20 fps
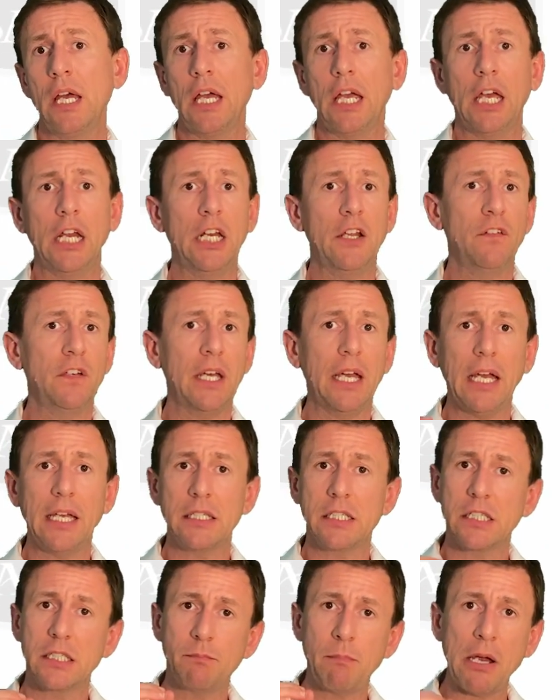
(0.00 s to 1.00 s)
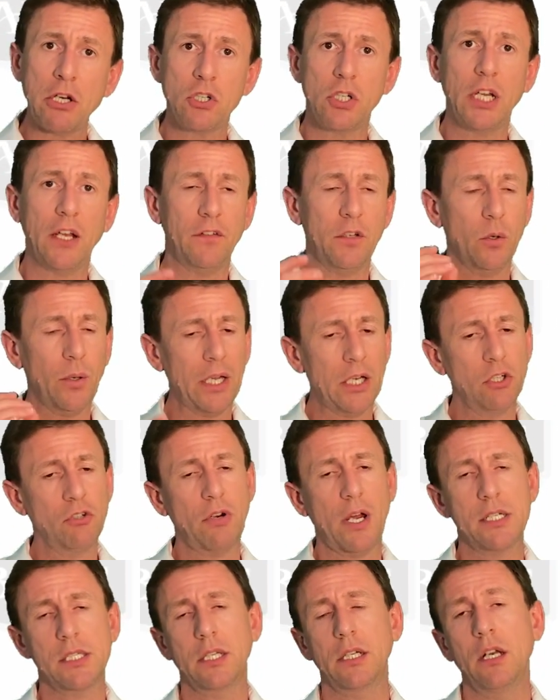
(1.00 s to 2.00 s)
and especially if you're
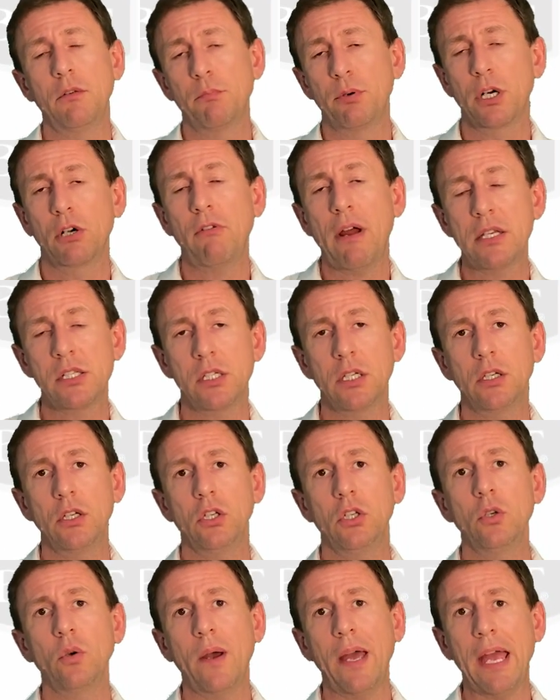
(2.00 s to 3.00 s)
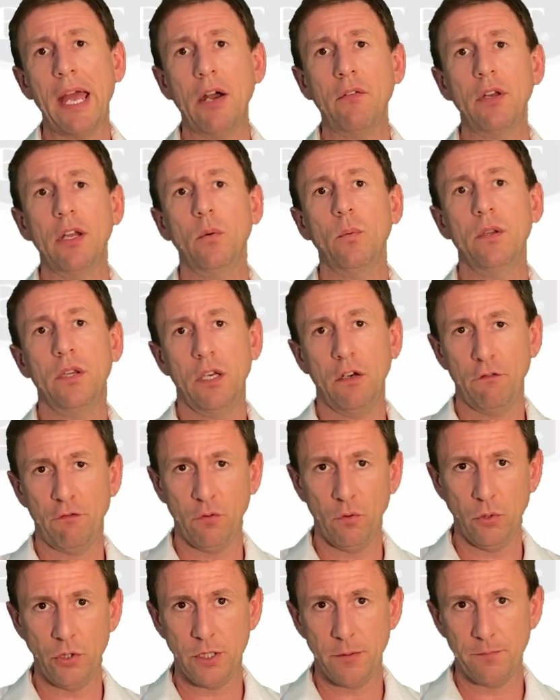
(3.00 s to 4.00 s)
interested in progressing your area within
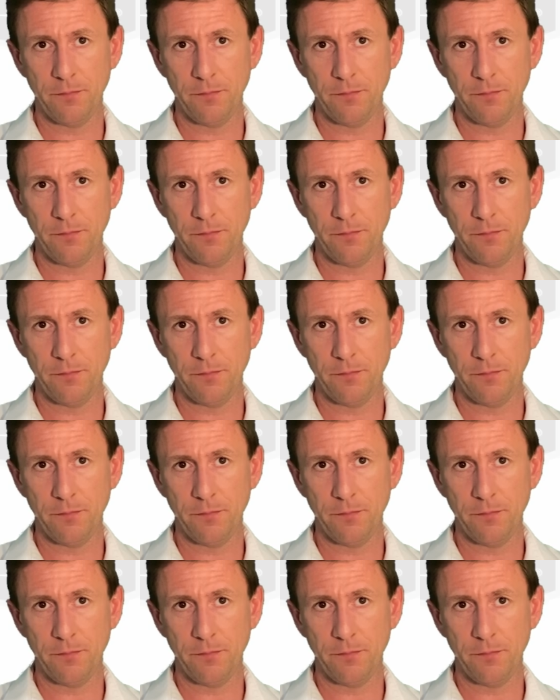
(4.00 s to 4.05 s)
food.